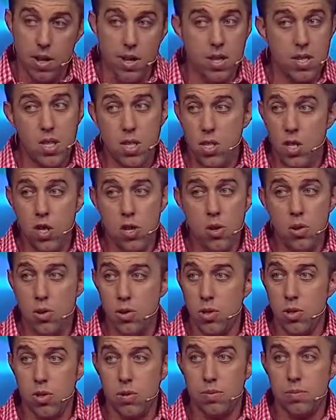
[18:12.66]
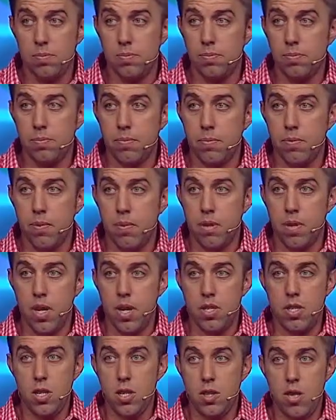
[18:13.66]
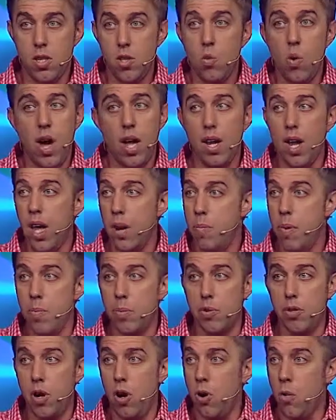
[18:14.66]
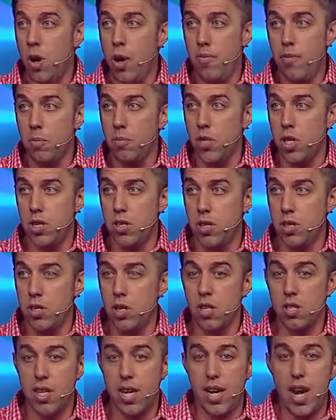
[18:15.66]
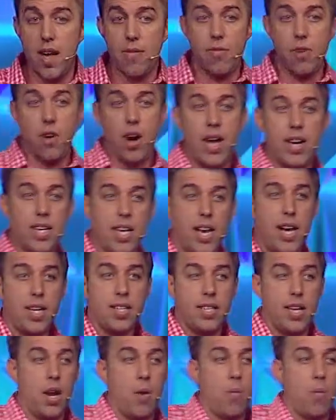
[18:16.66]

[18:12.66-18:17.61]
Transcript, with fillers: this is huge. This is, this is why a lot of people turn away from Jesus, because they got their identities